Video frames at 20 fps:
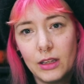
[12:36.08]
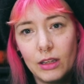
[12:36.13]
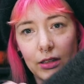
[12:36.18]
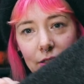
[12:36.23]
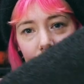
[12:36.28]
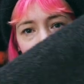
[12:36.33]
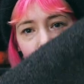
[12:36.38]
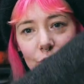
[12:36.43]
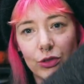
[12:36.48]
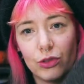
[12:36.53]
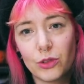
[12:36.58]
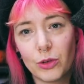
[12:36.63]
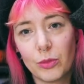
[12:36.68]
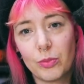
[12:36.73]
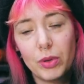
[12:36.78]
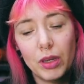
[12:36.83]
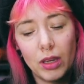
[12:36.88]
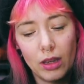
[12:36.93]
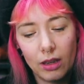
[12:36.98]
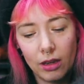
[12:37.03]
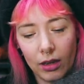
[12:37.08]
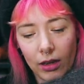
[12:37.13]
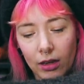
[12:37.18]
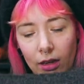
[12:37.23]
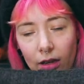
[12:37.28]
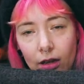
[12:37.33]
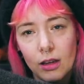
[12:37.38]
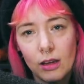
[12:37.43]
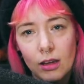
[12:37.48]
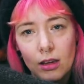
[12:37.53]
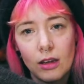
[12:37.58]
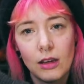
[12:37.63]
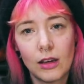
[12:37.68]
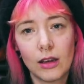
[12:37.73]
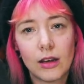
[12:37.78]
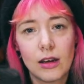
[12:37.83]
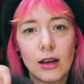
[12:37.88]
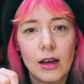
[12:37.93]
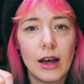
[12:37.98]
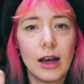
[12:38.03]
It is just a big
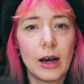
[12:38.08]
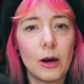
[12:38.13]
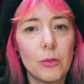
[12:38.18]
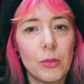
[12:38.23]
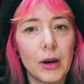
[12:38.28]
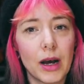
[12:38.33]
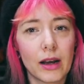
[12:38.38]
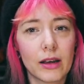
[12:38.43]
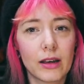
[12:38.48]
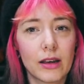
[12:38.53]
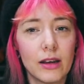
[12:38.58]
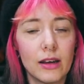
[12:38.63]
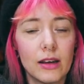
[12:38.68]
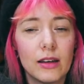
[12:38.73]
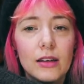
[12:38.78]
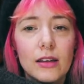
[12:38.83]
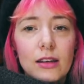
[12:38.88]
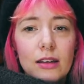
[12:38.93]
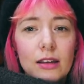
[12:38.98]
alpaca